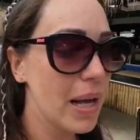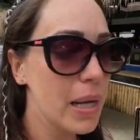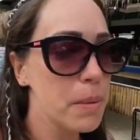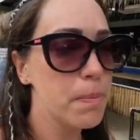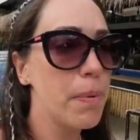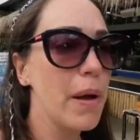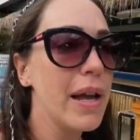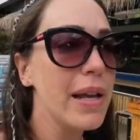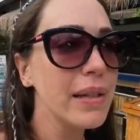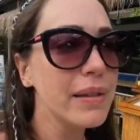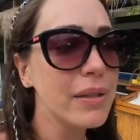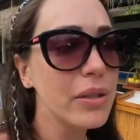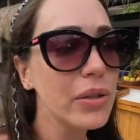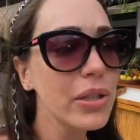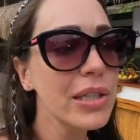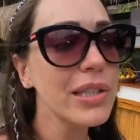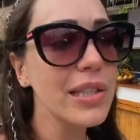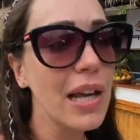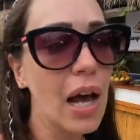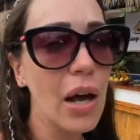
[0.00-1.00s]
I paid
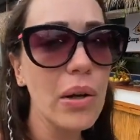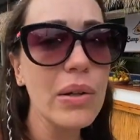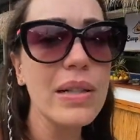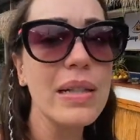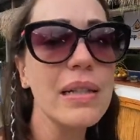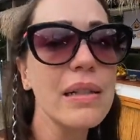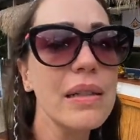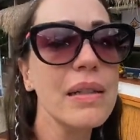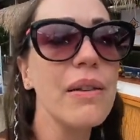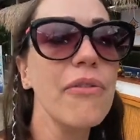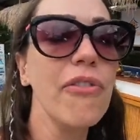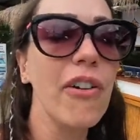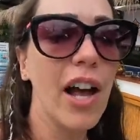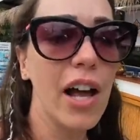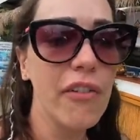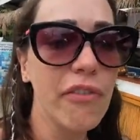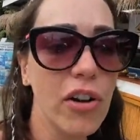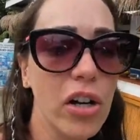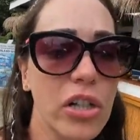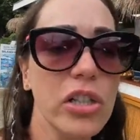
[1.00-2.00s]

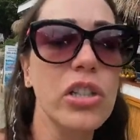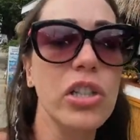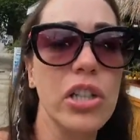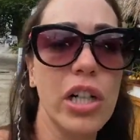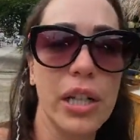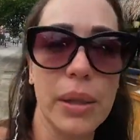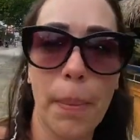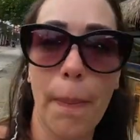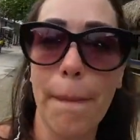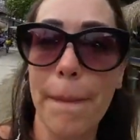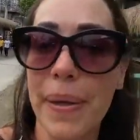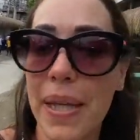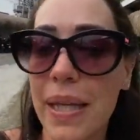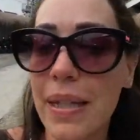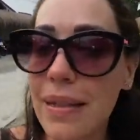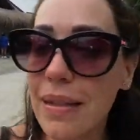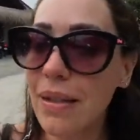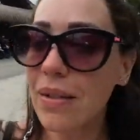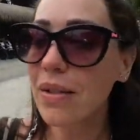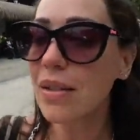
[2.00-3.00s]
3,500
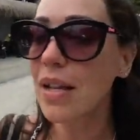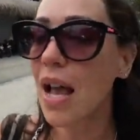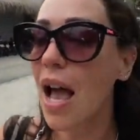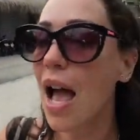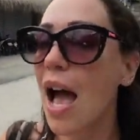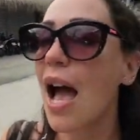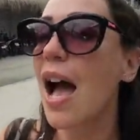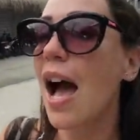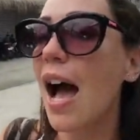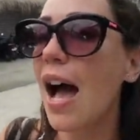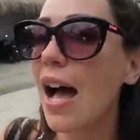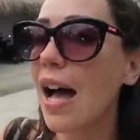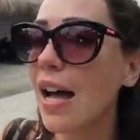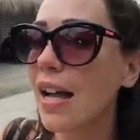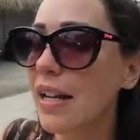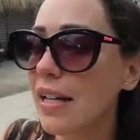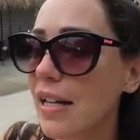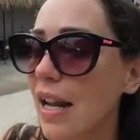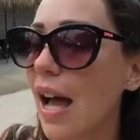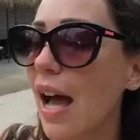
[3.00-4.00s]
pieces
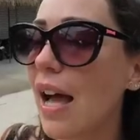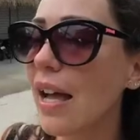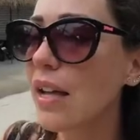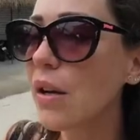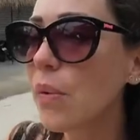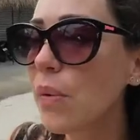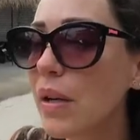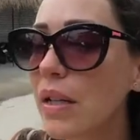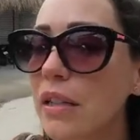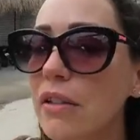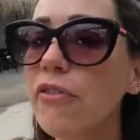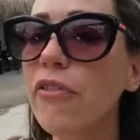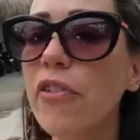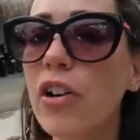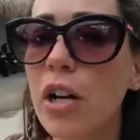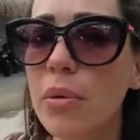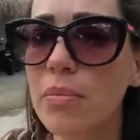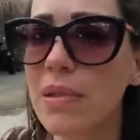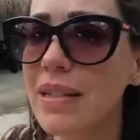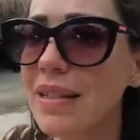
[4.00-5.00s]
and I went
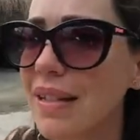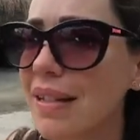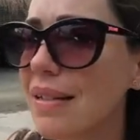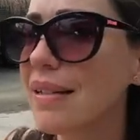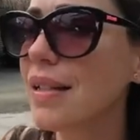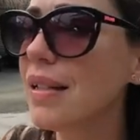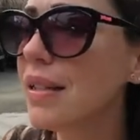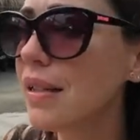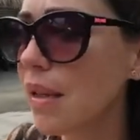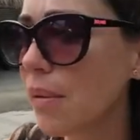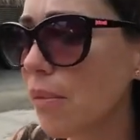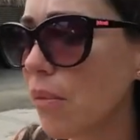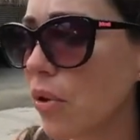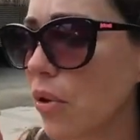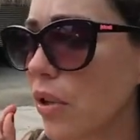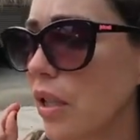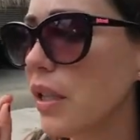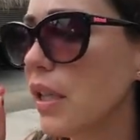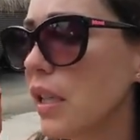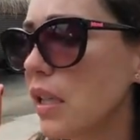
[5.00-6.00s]
from 6 in the
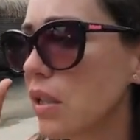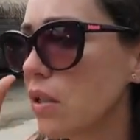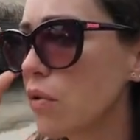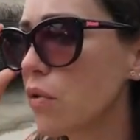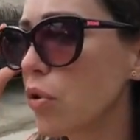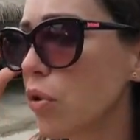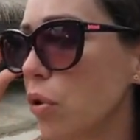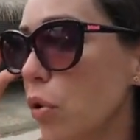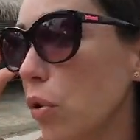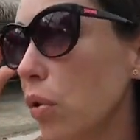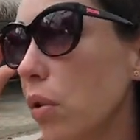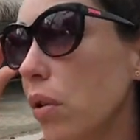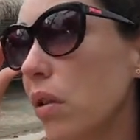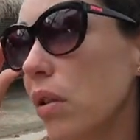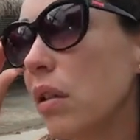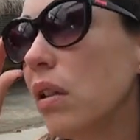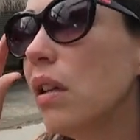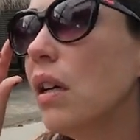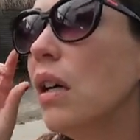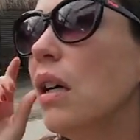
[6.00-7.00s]
morning to
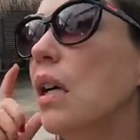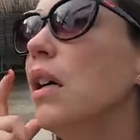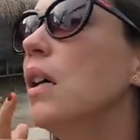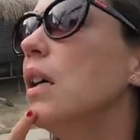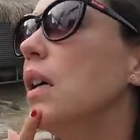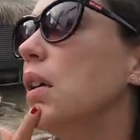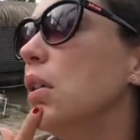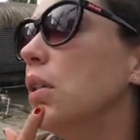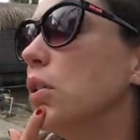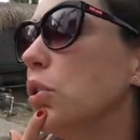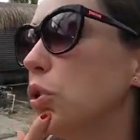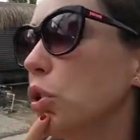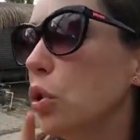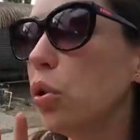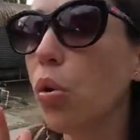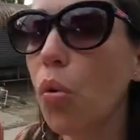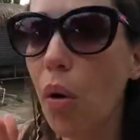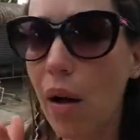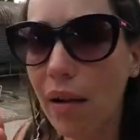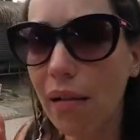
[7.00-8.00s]

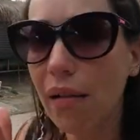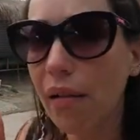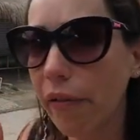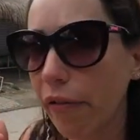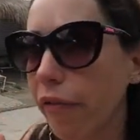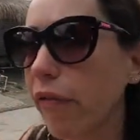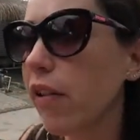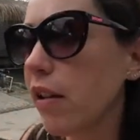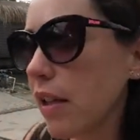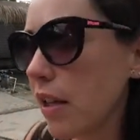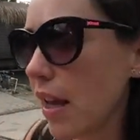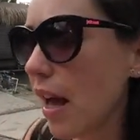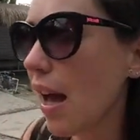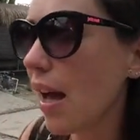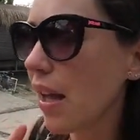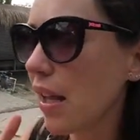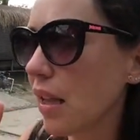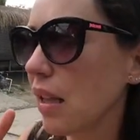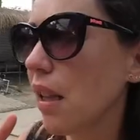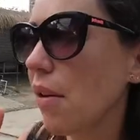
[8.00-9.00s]

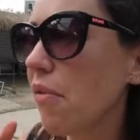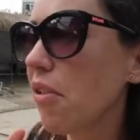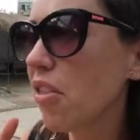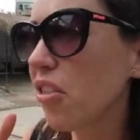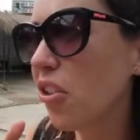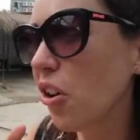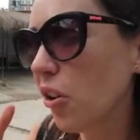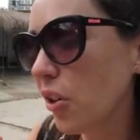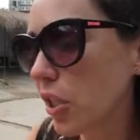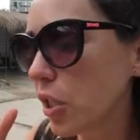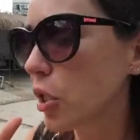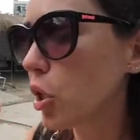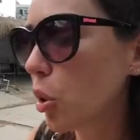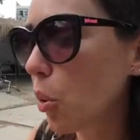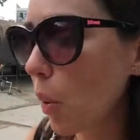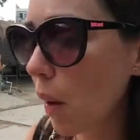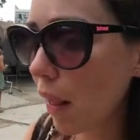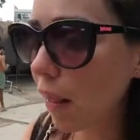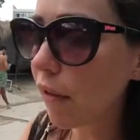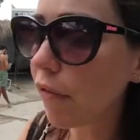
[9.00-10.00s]
11:30,
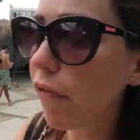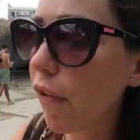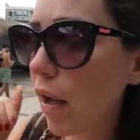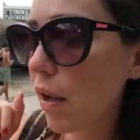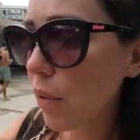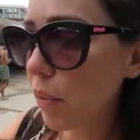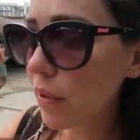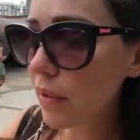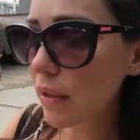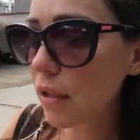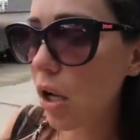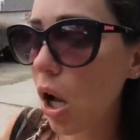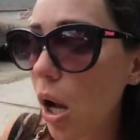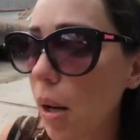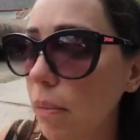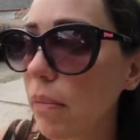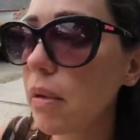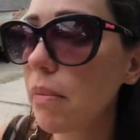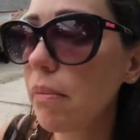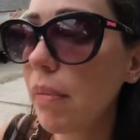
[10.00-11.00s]
12. I was
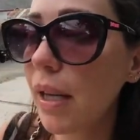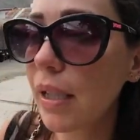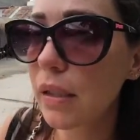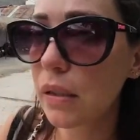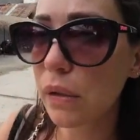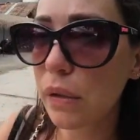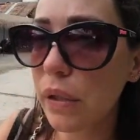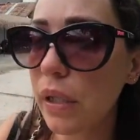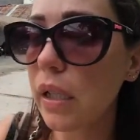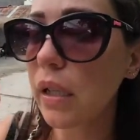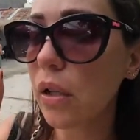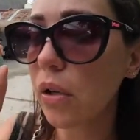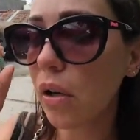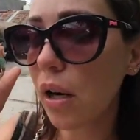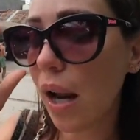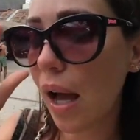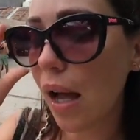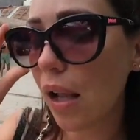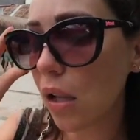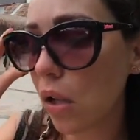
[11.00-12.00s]
coming back to
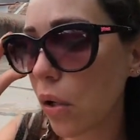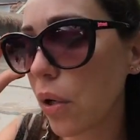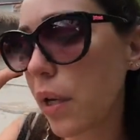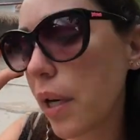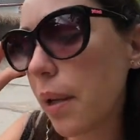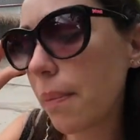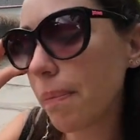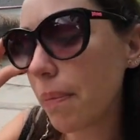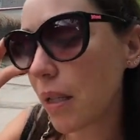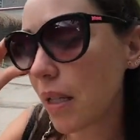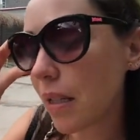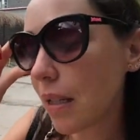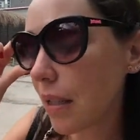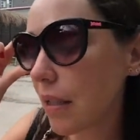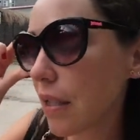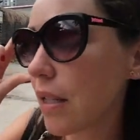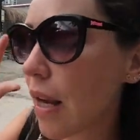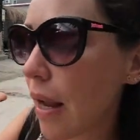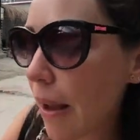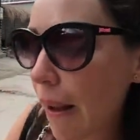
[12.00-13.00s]
here, Alona
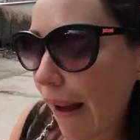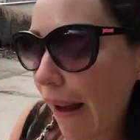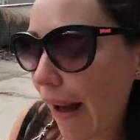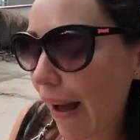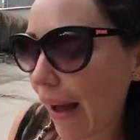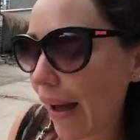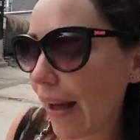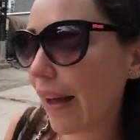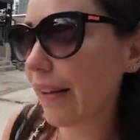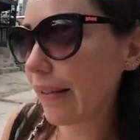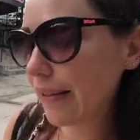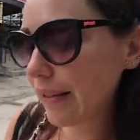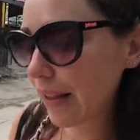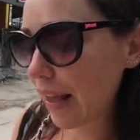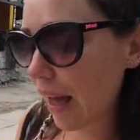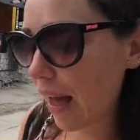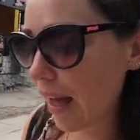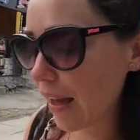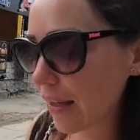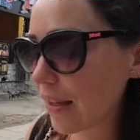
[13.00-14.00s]
Beach, and
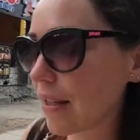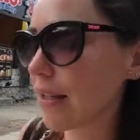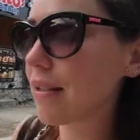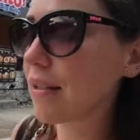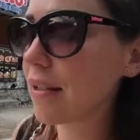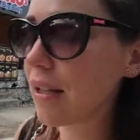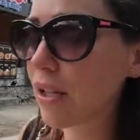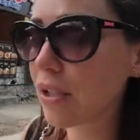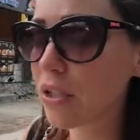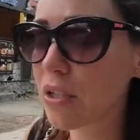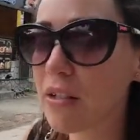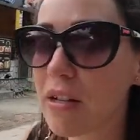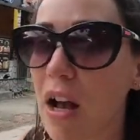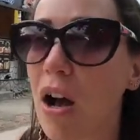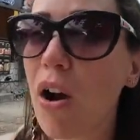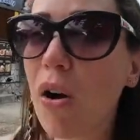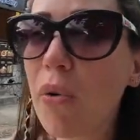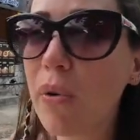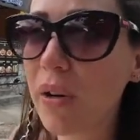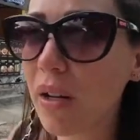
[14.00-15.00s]
guys,
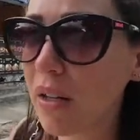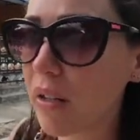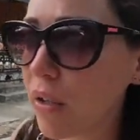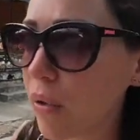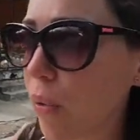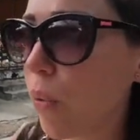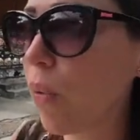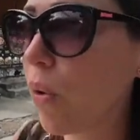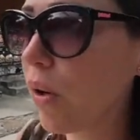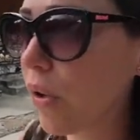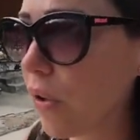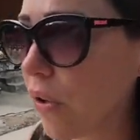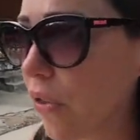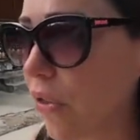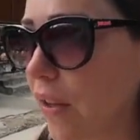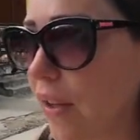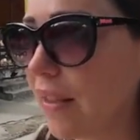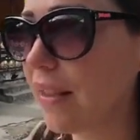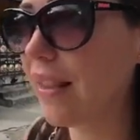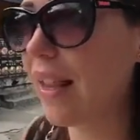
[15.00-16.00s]
totally
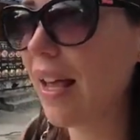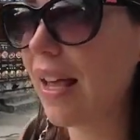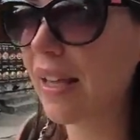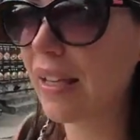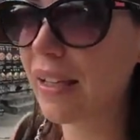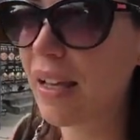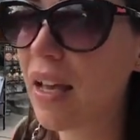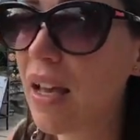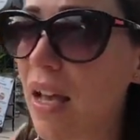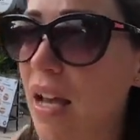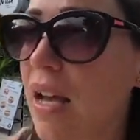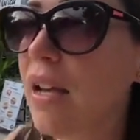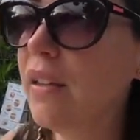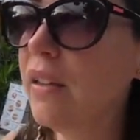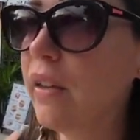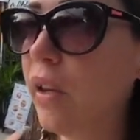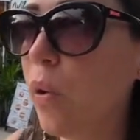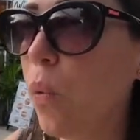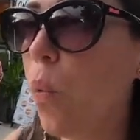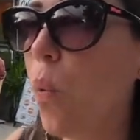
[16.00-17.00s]
worth it. Like,
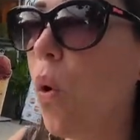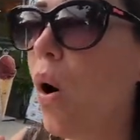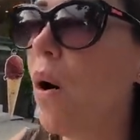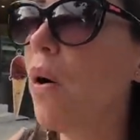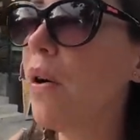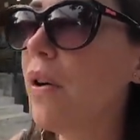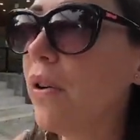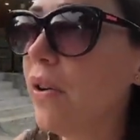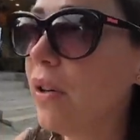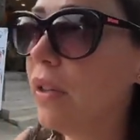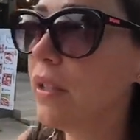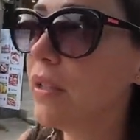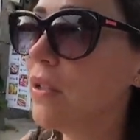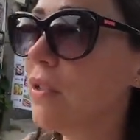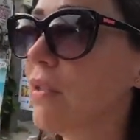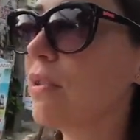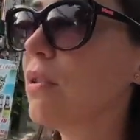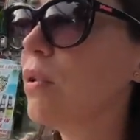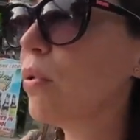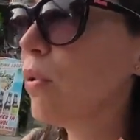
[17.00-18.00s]
the water,
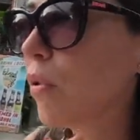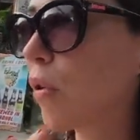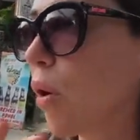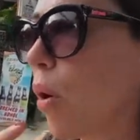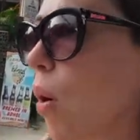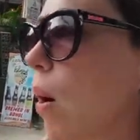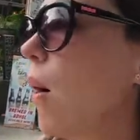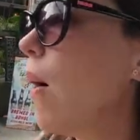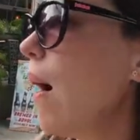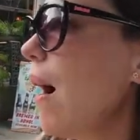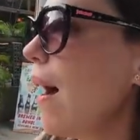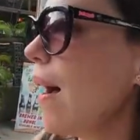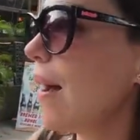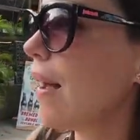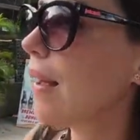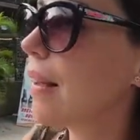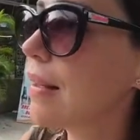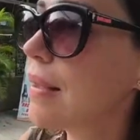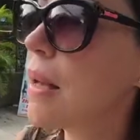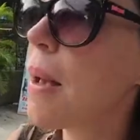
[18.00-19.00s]
it's
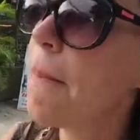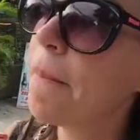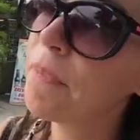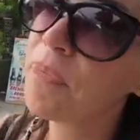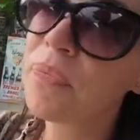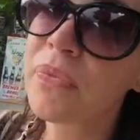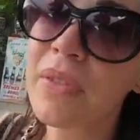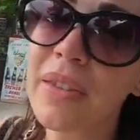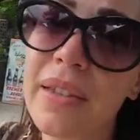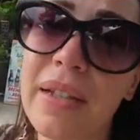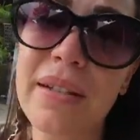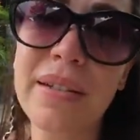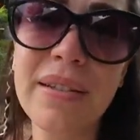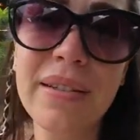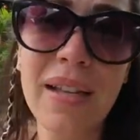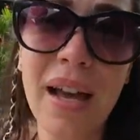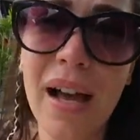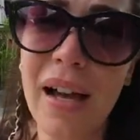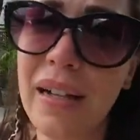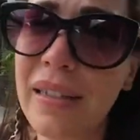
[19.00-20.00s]
turquoise, the
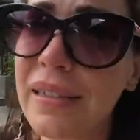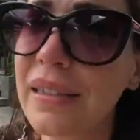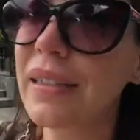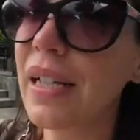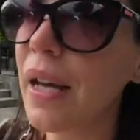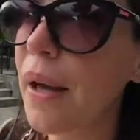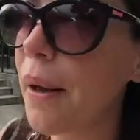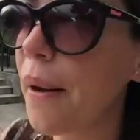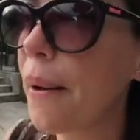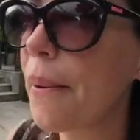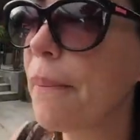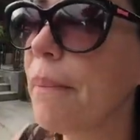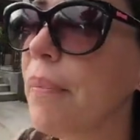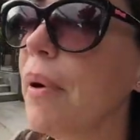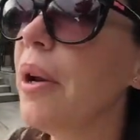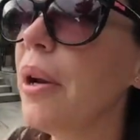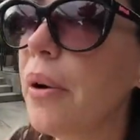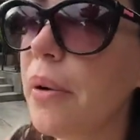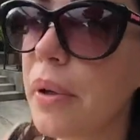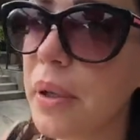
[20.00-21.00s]
sand,
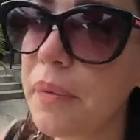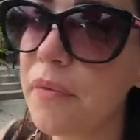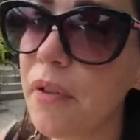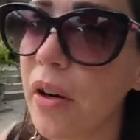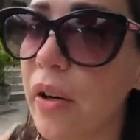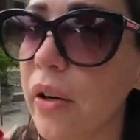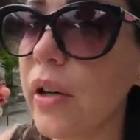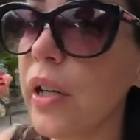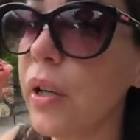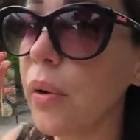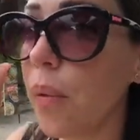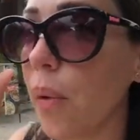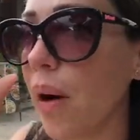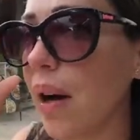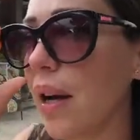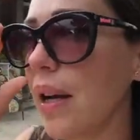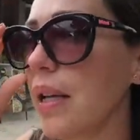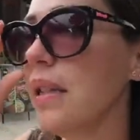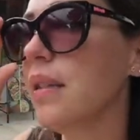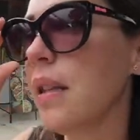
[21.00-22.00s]
very, very
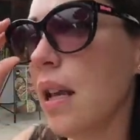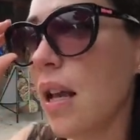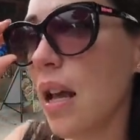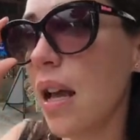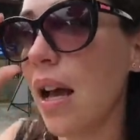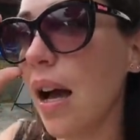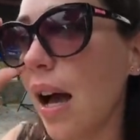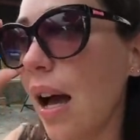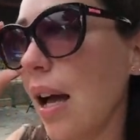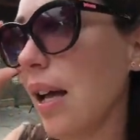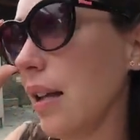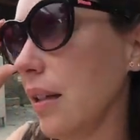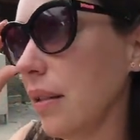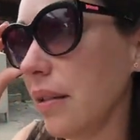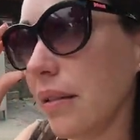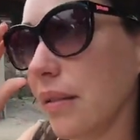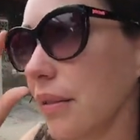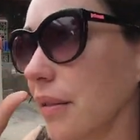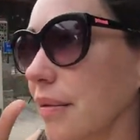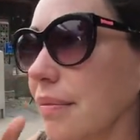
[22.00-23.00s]
white,
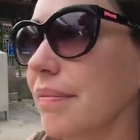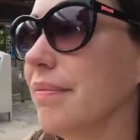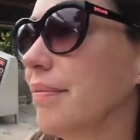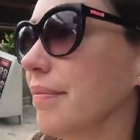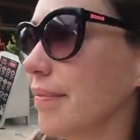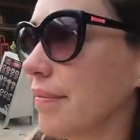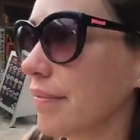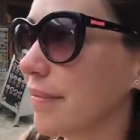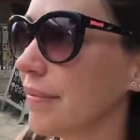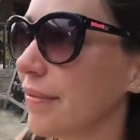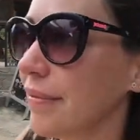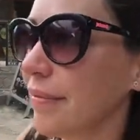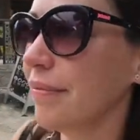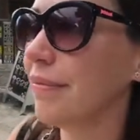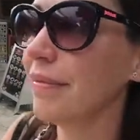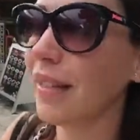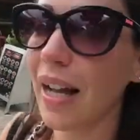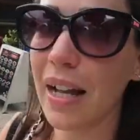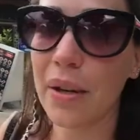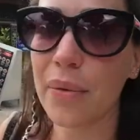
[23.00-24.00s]
and
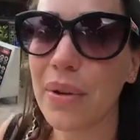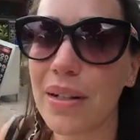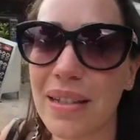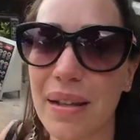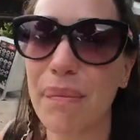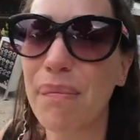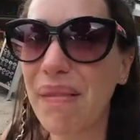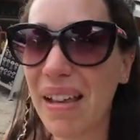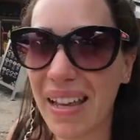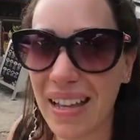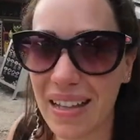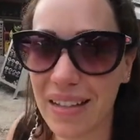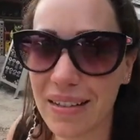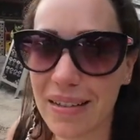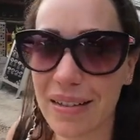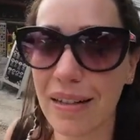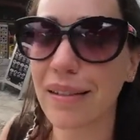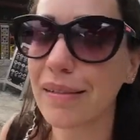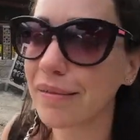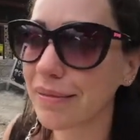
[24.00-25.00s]
I was amazed.